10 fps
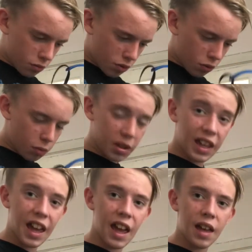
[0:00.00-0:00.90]
You want to
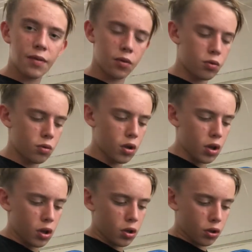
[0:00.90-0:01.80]
be careful
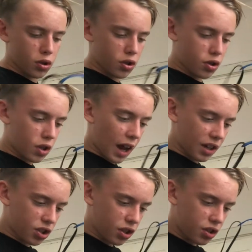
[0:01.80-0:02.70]
not to
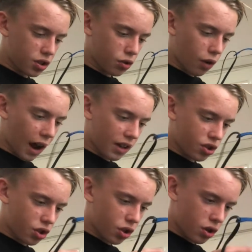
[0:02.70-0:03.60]
actually
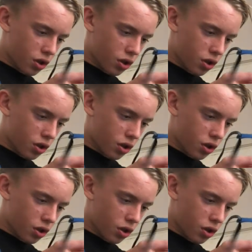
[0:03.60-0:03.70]
scratch